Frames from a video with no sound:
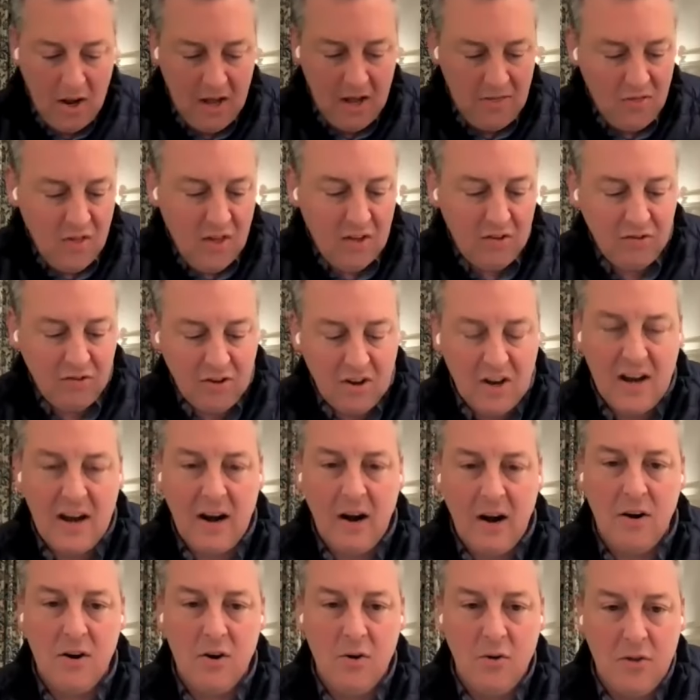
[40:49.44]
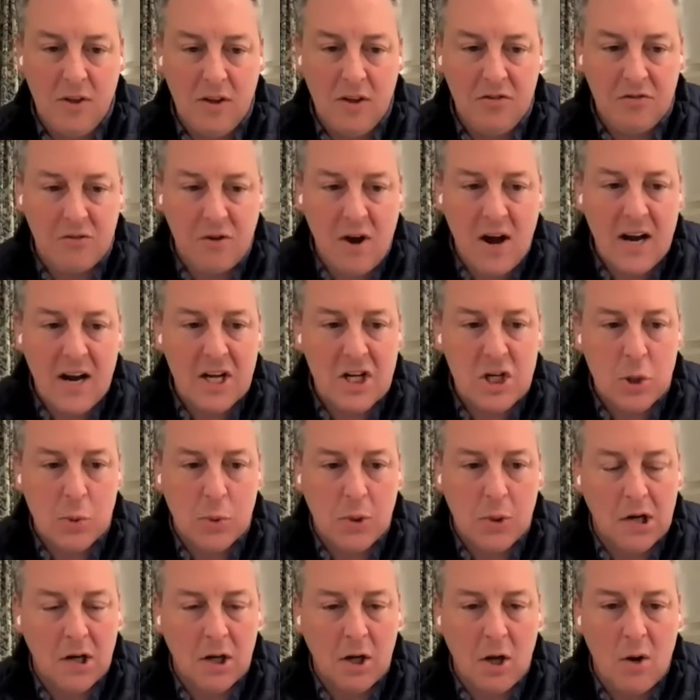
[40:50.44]
In this scenario, this strategy,
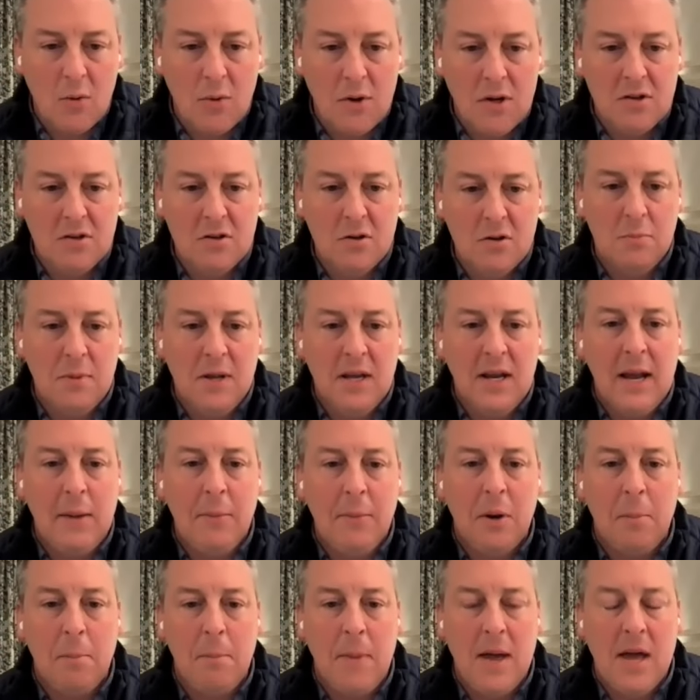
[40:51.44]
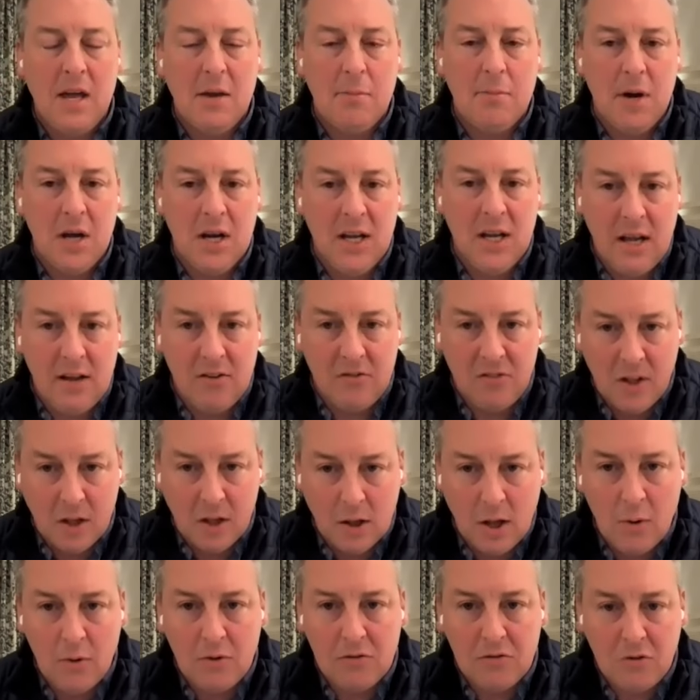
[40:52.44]
we're going to go into being able to make money as the
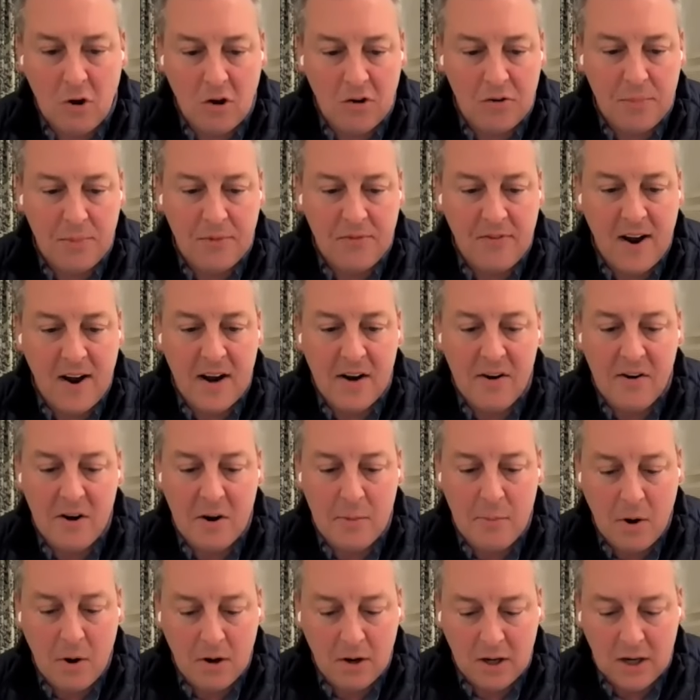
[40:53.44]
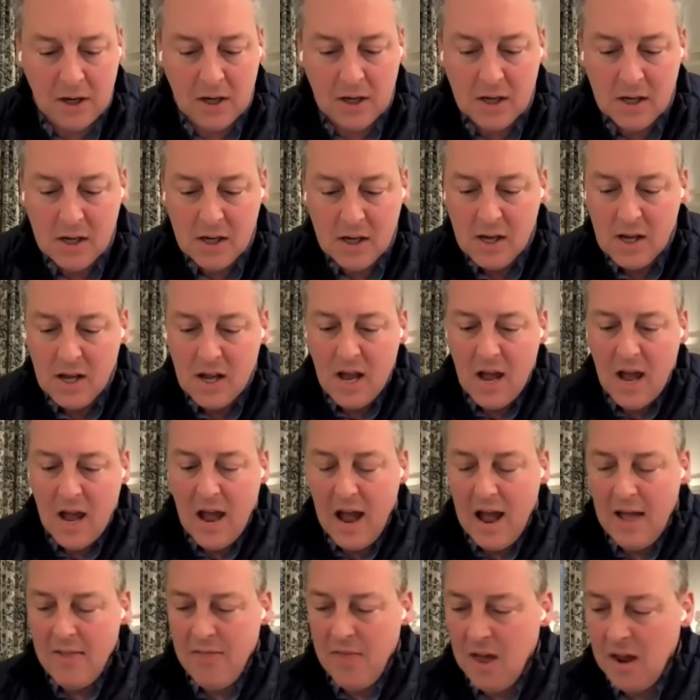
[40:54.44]
lowest cost provider in the market.
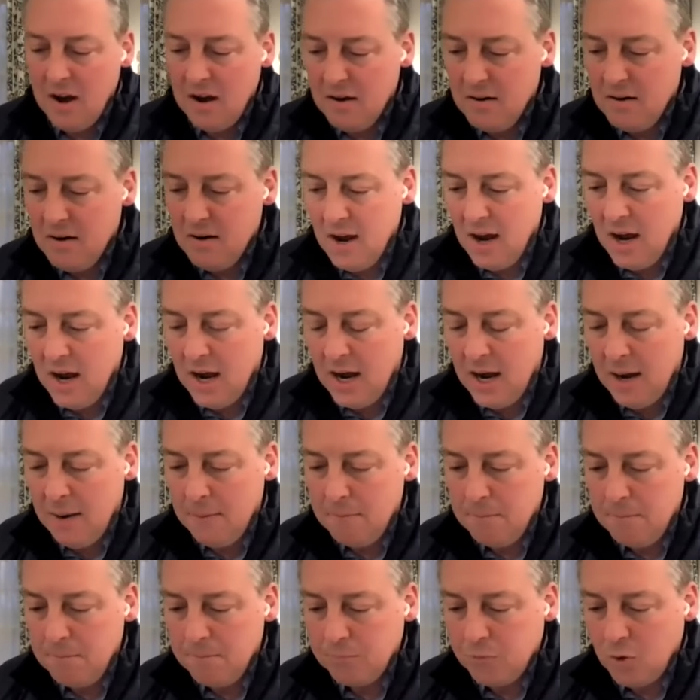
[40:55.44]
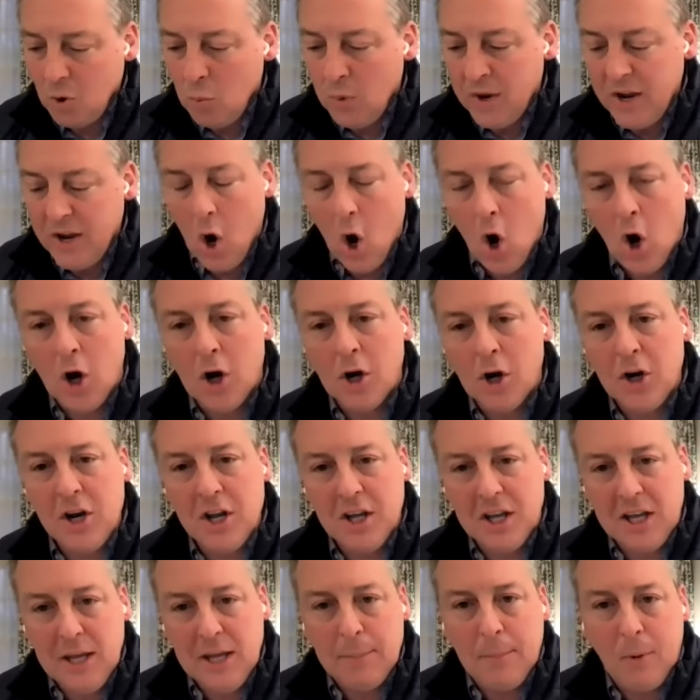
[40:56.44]
And then uh, we are going
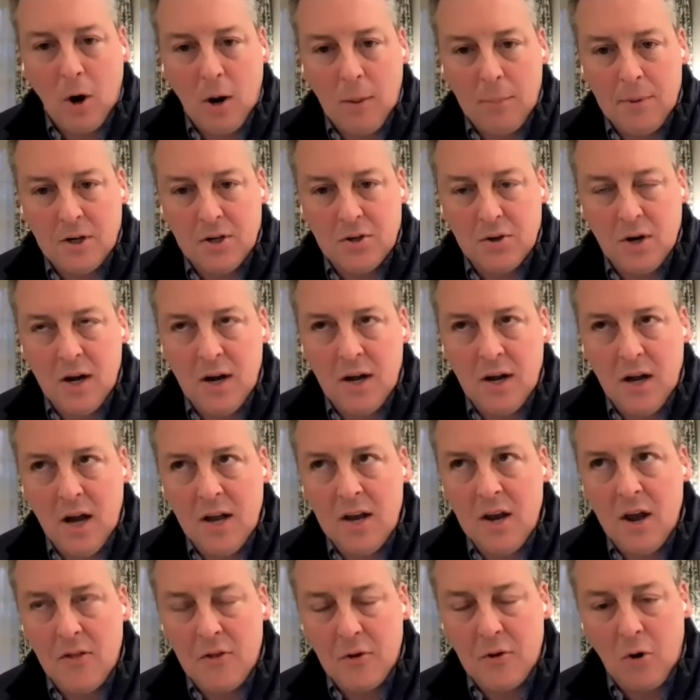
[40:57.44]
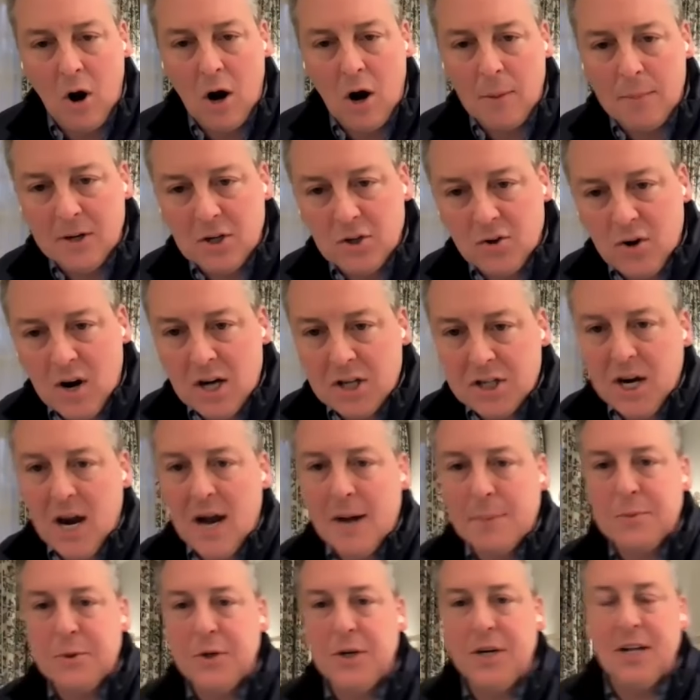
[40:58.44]
to keep uh, another arbitrage
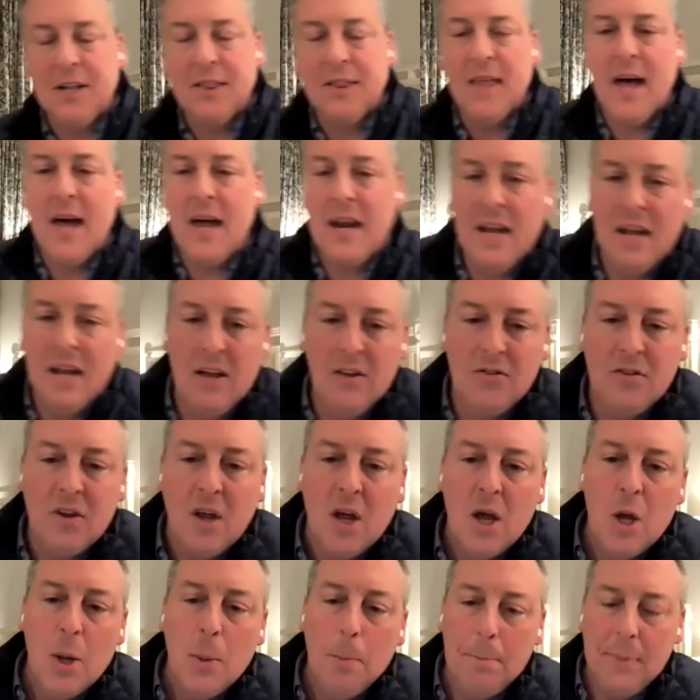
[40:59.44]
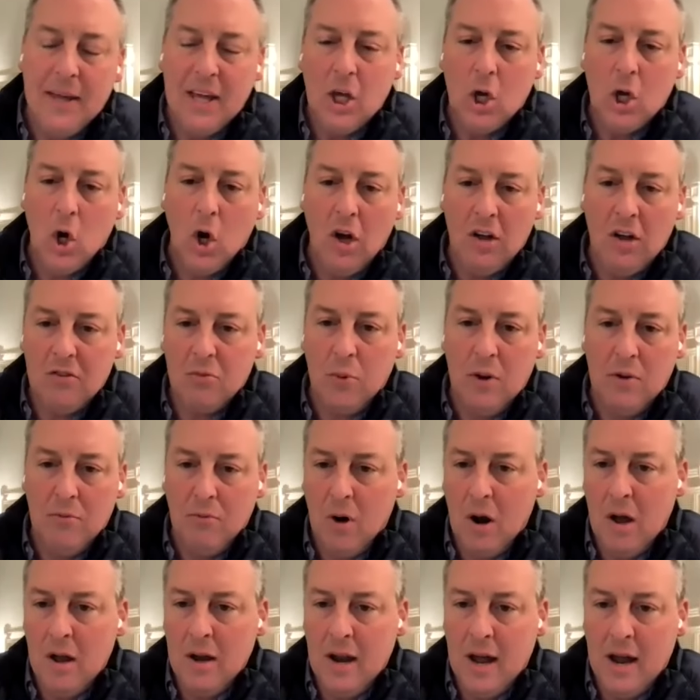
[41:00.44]
option, and that is because we
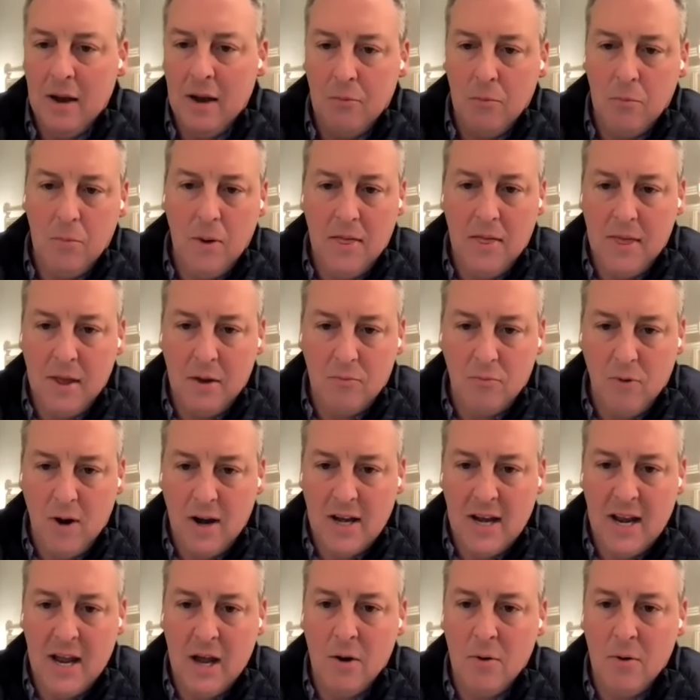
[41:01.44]
run, I, I think right